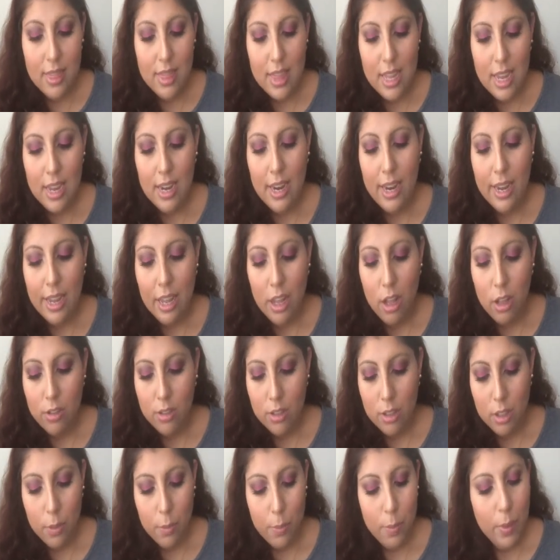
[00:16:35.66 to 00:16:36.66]
And then I
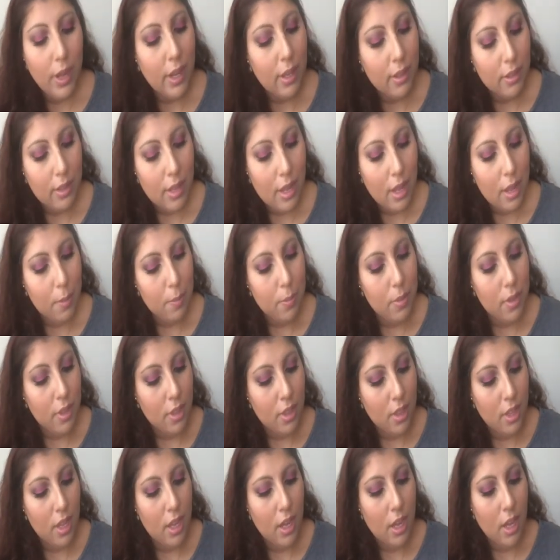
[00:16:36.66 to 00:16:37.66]
also picked up
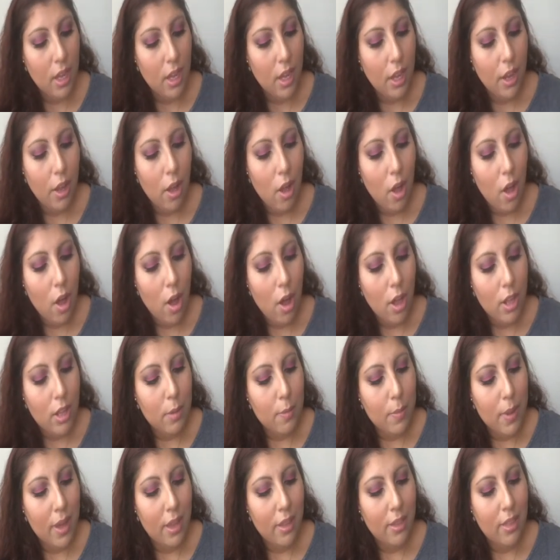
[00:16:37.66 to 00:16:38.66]
the
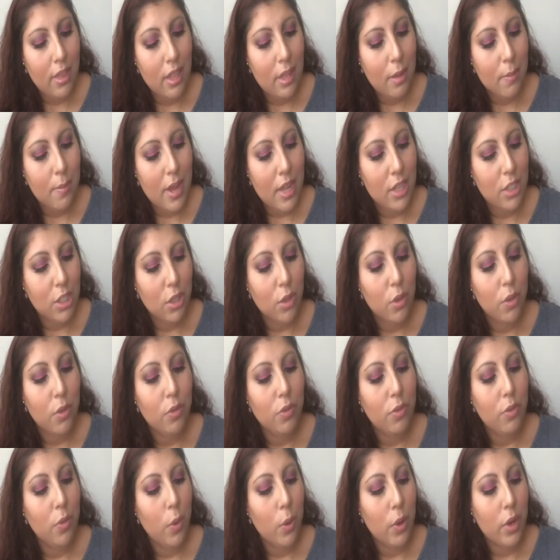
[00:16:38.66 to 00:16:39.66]
All About the
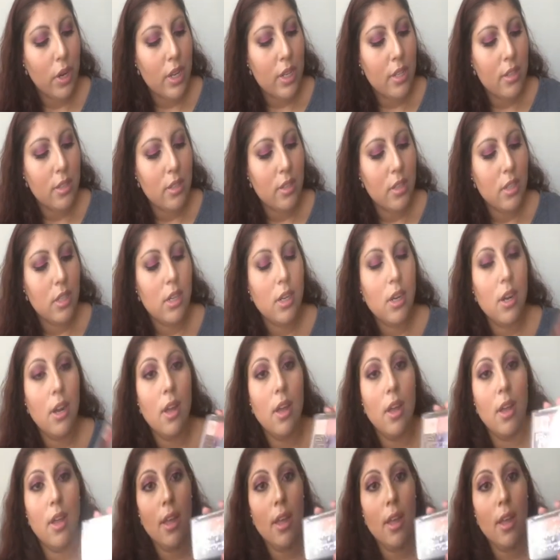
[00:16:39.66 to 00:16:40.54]
Magical Forest